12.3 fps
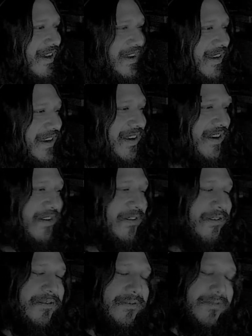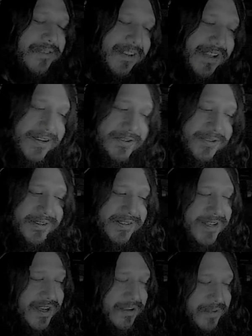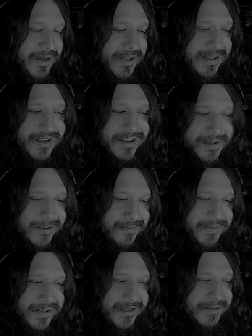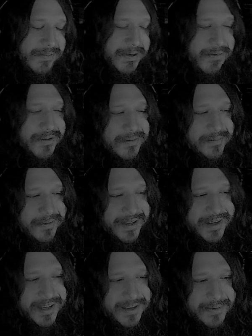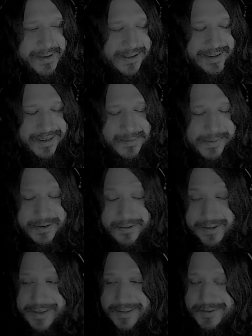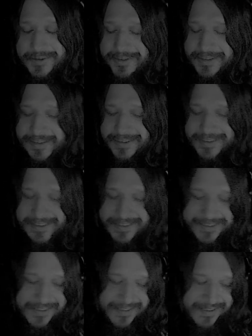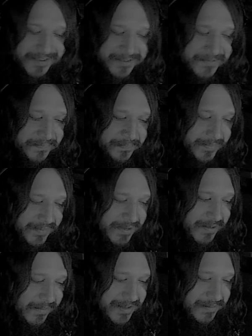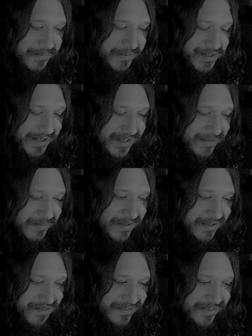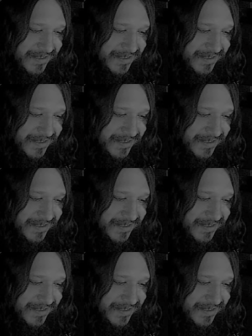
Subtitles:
elections coming up, and there's people complaining about like immigration, and people complaining about,